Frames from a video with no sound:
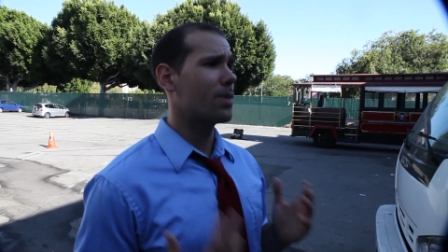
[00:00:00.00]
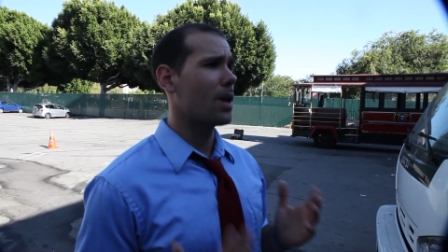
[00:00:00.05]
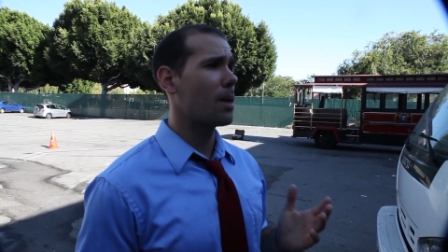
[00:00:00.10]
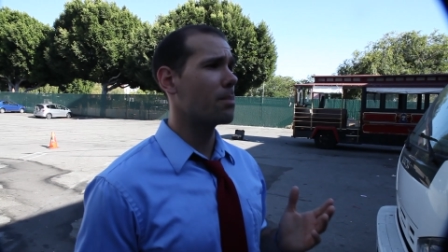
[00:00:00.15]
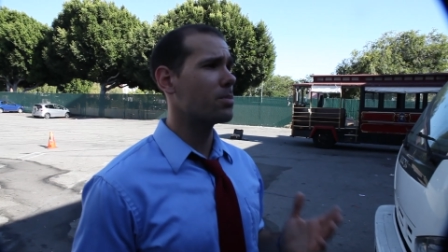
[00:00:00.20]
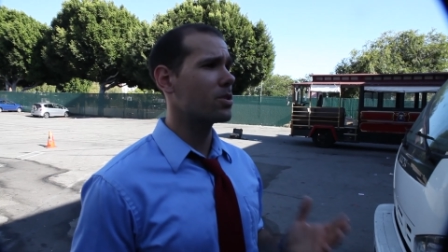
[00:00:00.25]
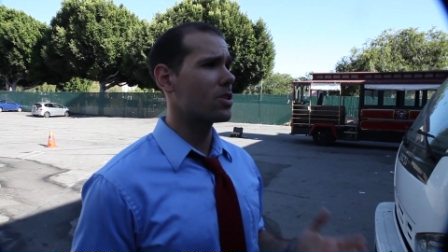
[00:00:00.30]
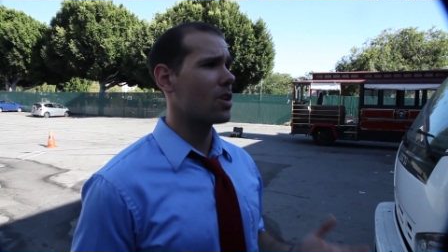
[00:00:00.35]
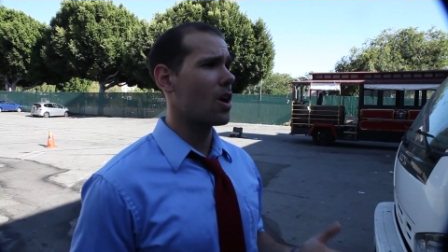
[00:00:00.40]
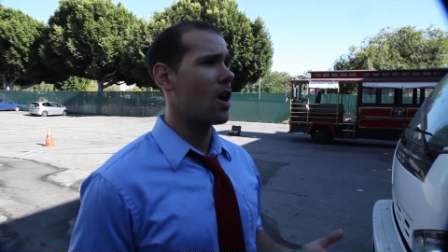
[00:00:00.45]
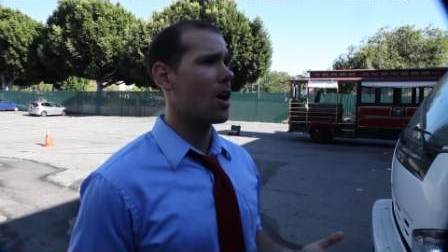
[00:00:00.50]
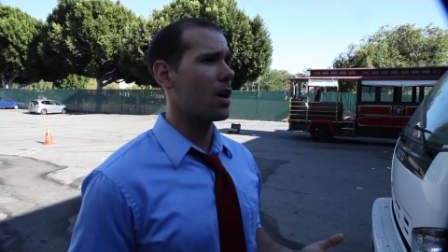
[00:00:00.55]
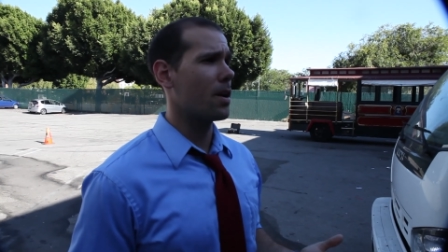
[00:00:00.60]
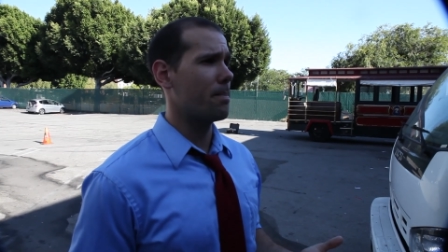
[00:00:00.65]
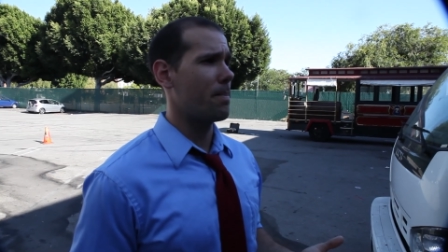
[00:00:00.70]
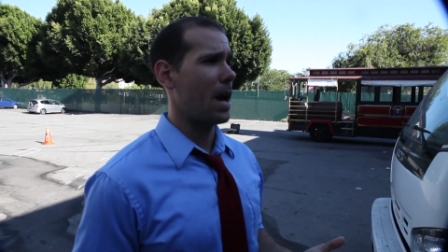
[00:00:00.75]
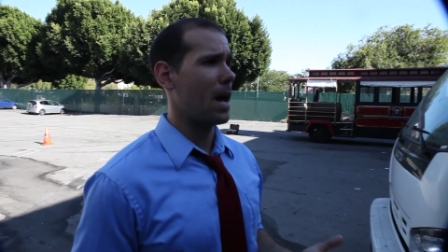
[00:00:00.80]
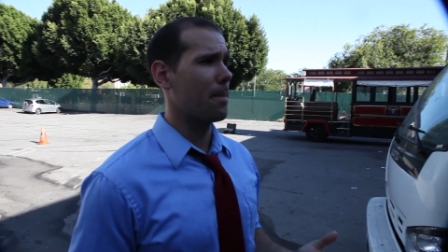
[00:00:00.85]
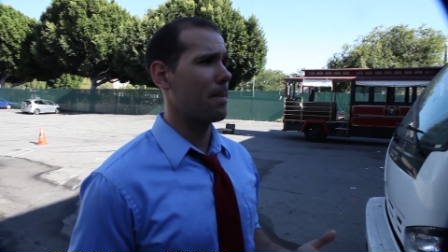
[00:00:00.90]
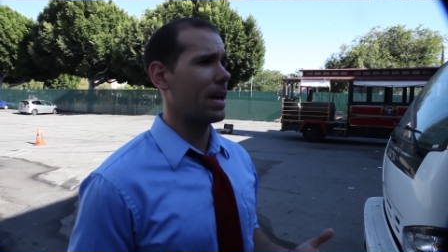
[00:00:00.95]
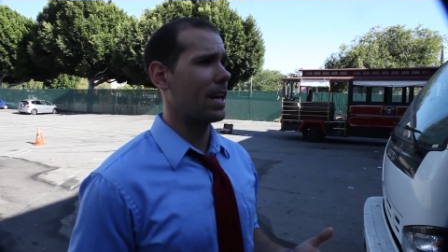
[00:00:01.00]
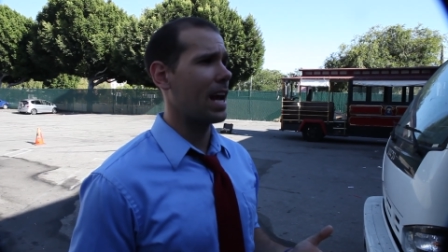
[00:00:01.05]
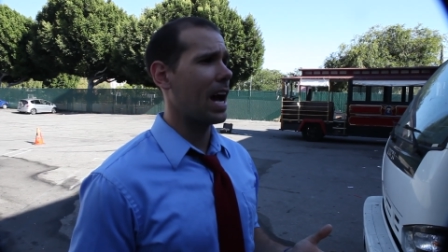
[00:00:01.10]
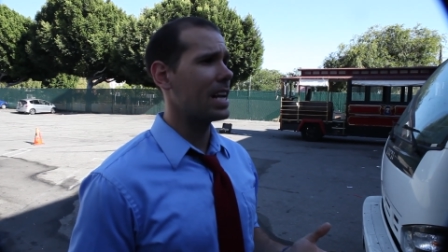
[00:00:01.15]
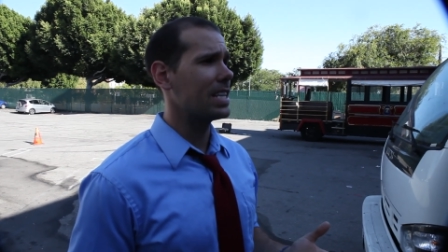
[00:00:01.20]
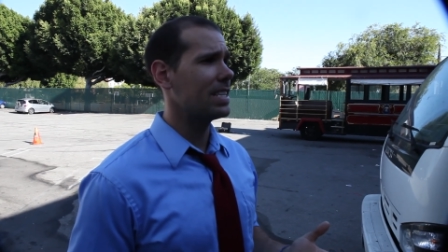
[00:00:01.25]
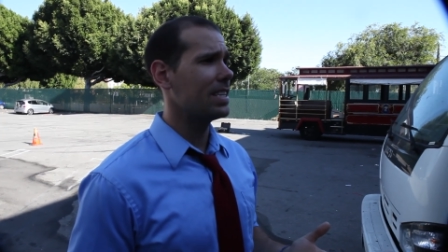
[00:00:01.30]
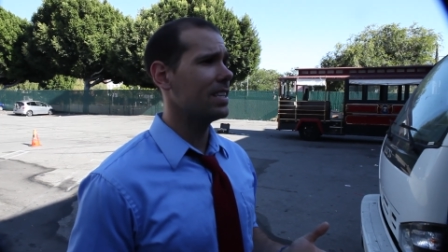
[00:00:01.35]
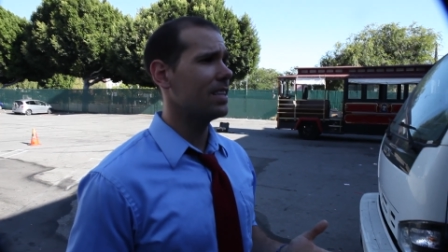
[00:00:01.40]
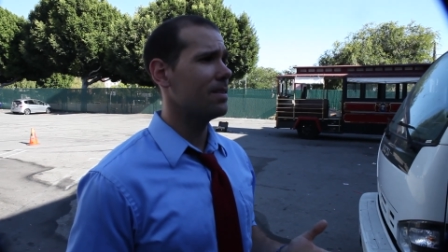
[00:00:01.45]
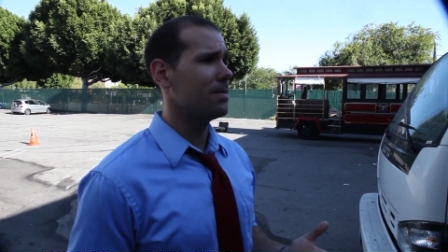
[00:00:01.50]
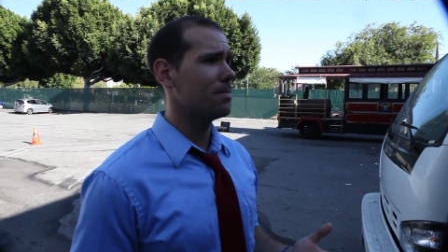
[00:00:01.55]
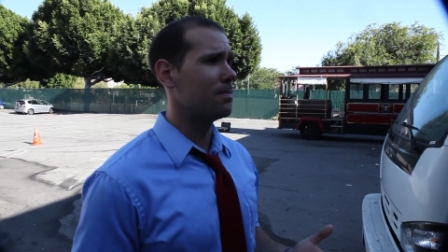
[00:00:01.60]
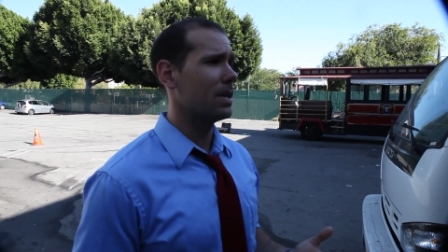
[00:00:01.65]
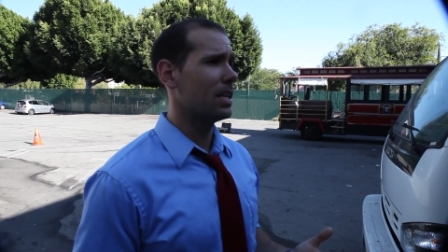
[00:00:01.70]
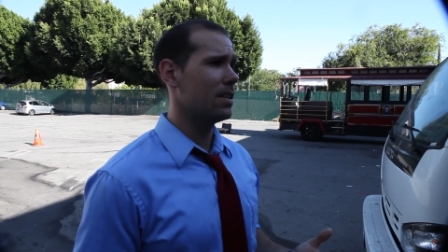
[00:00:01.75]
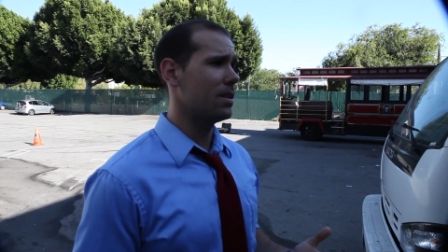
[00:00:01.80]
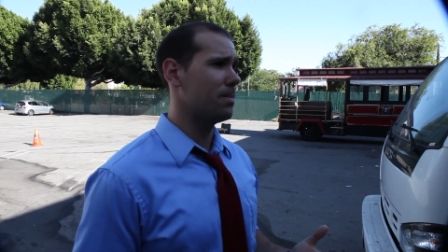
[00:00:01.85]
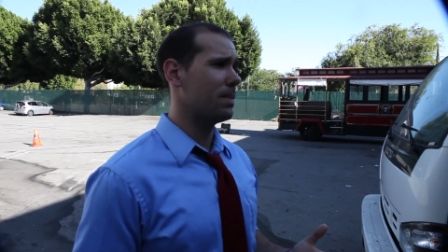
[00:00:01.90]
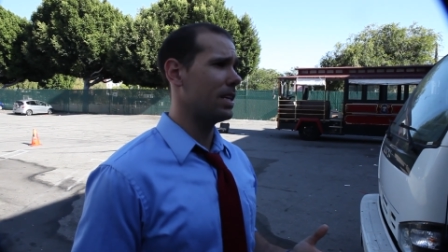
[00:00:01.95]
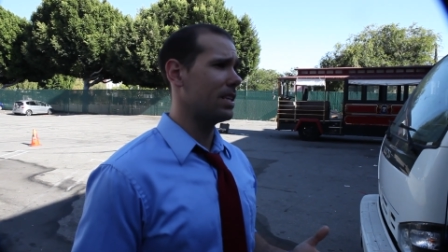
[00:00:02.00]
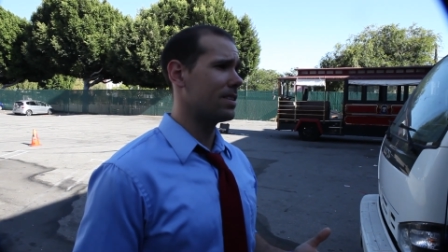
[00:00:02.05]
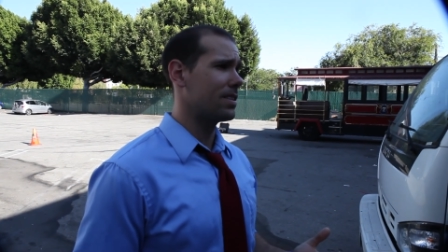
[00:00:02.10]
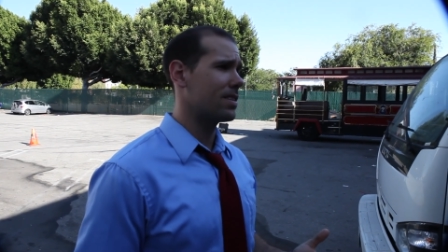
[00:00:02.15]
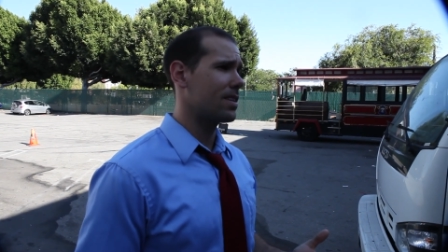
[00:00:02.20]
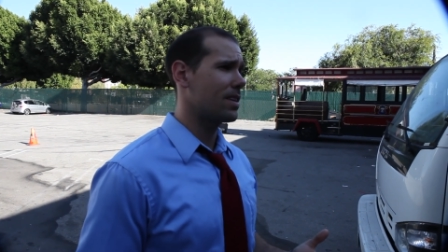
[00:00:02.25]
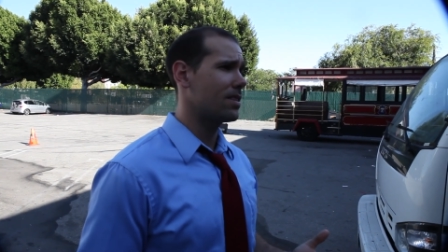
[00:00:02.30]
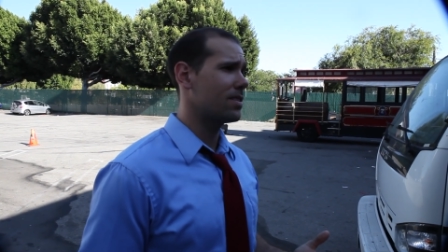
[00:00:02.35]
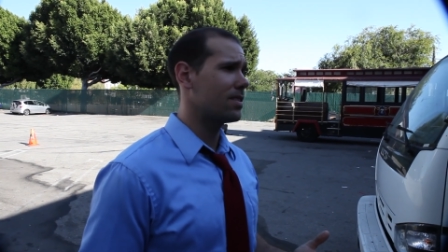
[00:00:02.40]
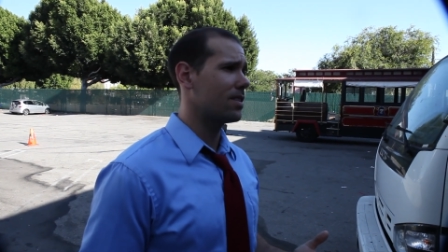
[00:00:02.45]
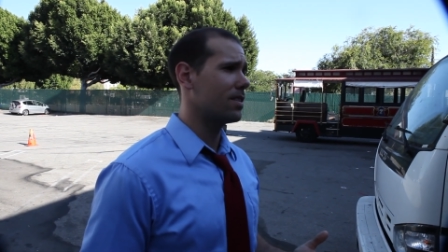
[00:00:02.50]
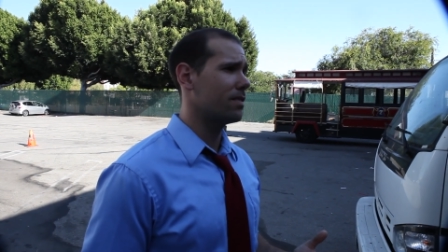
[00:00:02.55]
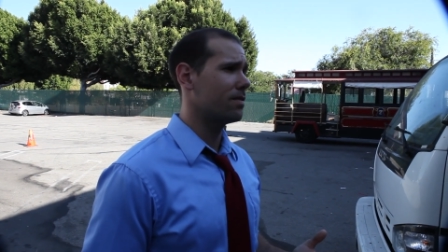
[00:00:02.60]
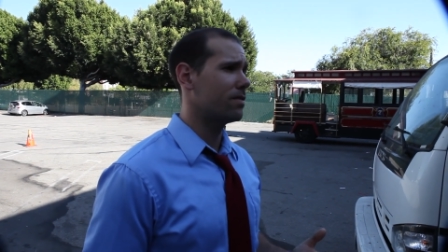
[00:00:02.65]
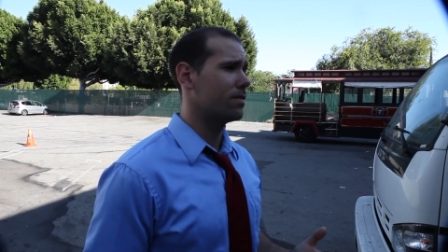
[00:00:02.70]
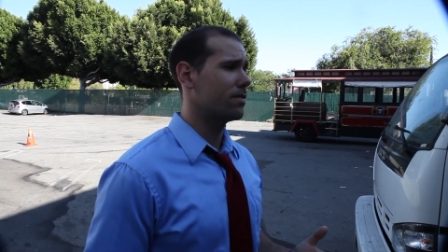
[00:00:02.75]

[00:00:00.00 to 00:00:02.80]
I'm sorry, Batman. I didn't mean to be insensitive.